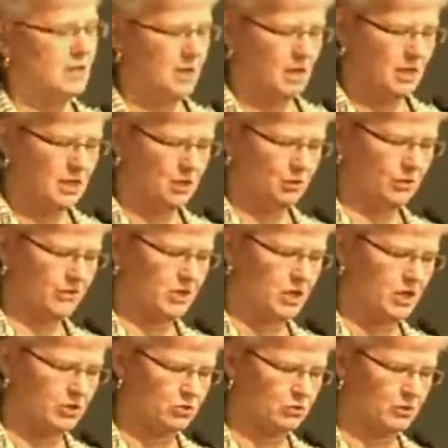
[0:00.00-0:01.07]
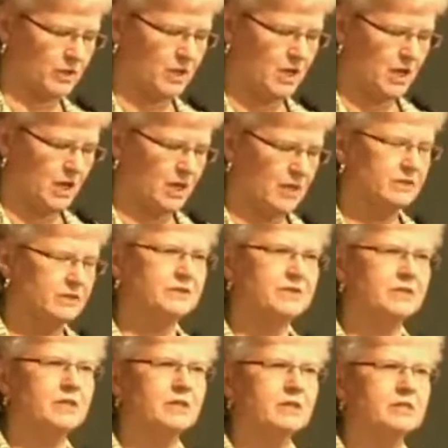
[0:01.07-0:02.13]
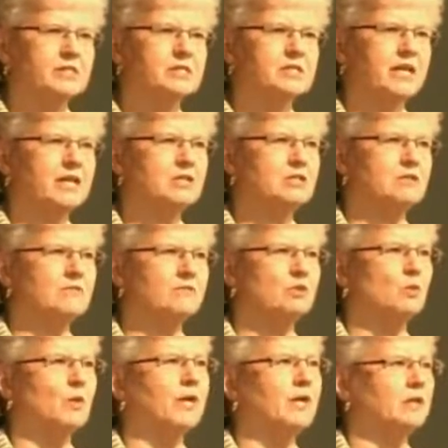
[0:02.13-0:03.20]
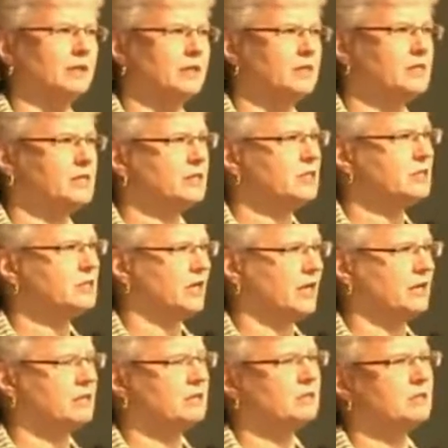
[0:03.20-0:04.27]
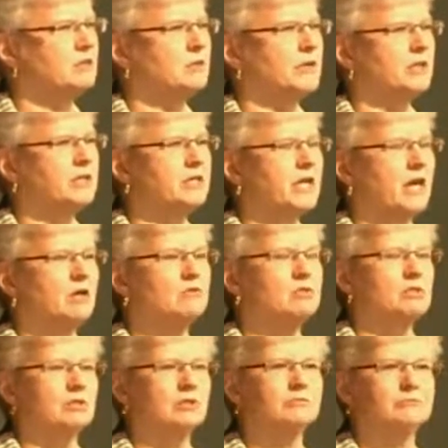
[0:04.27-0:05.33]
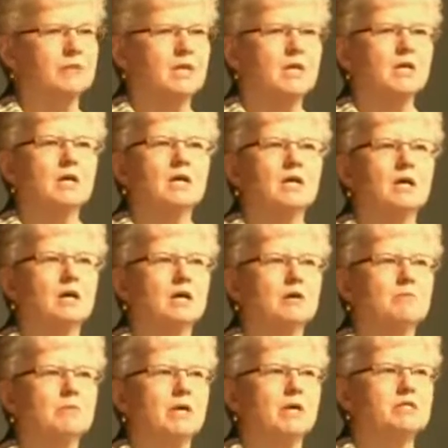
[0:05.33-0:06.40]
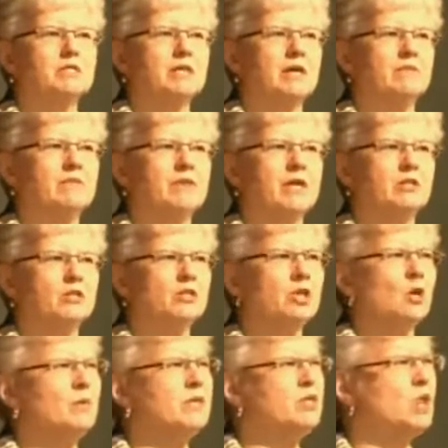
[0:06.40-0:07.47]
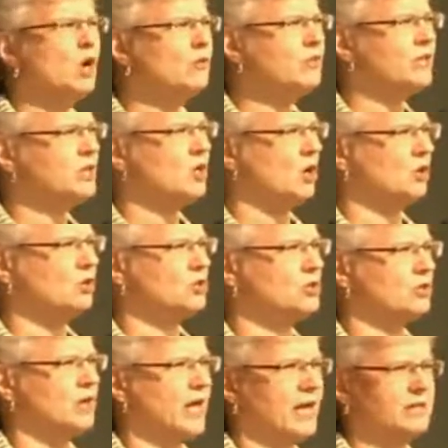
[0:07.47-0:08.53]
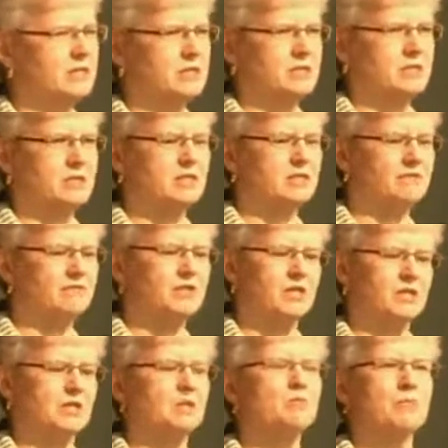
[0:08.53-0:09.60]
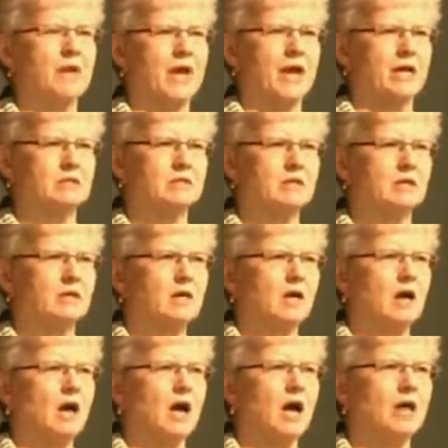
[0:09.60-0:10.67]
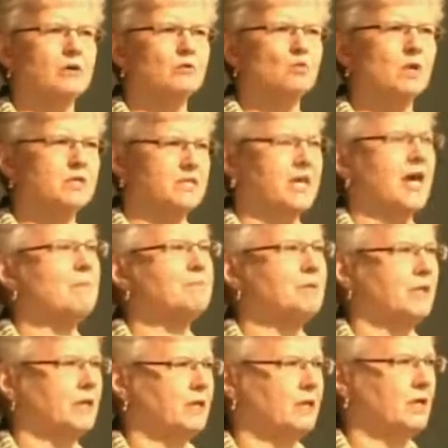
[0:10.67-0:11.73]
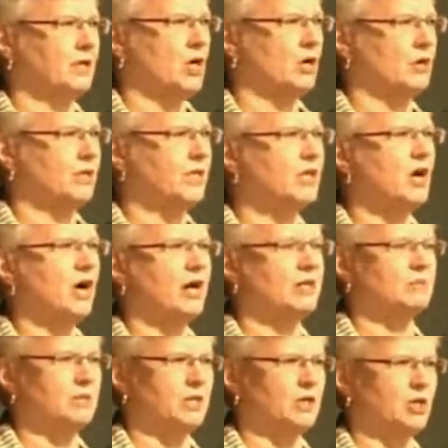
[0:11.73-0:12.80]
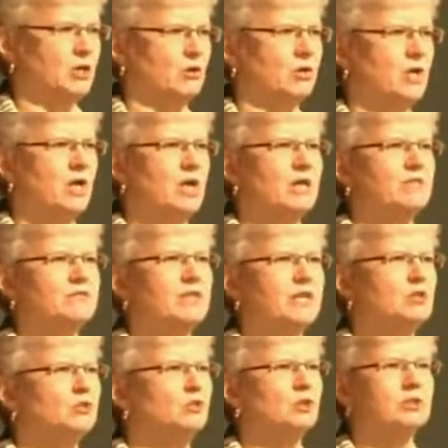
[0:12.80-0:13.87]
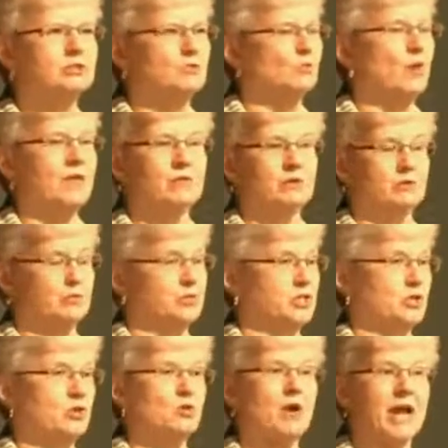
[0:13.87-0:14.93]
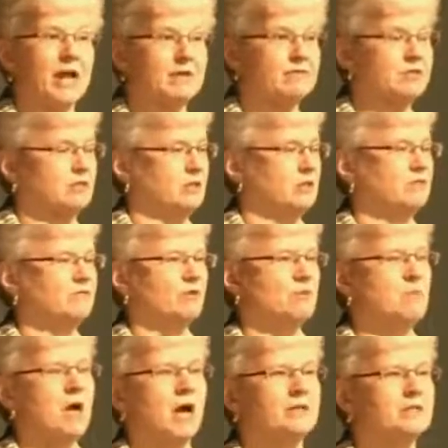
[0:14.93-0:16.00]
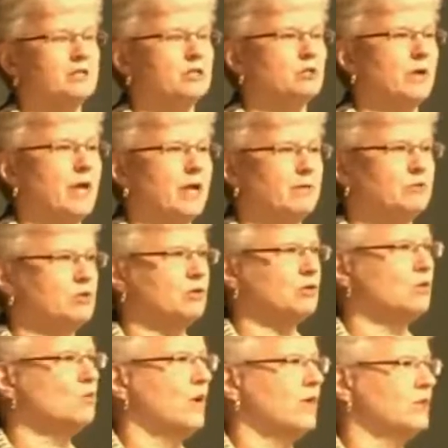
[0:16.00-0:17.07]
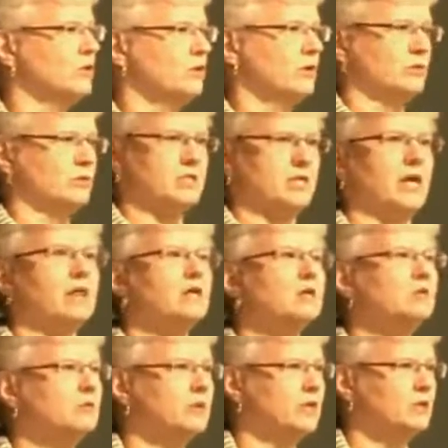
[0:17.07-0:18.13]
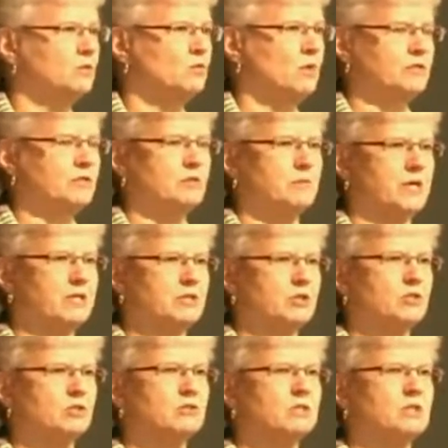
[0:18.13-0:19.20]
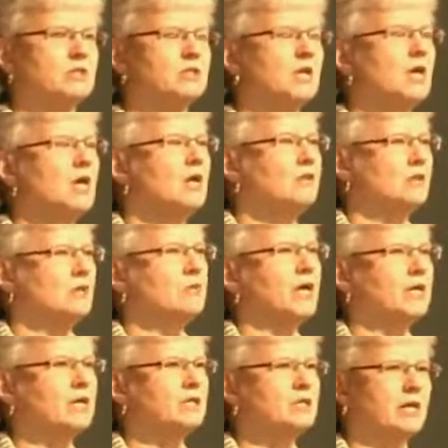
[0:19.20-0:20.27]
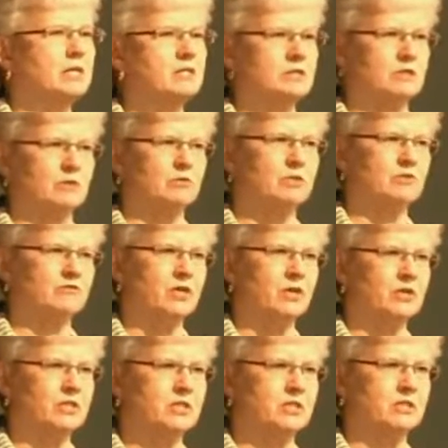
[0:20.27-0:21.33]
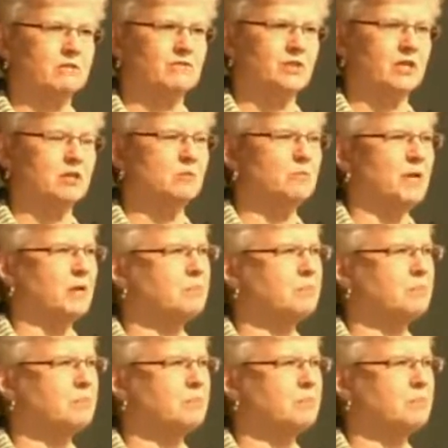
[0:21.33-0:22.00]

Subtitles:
here in the country. The states of New England, 6 states, the New England Council, said that, you know, we know that culture has a significant impact on what's happening in our economy here. They looked whether it was the crafts in Vermont and New Hampshire, whether it was Tanglewood in western Massachusetts. They recognized that there was a very significant impact,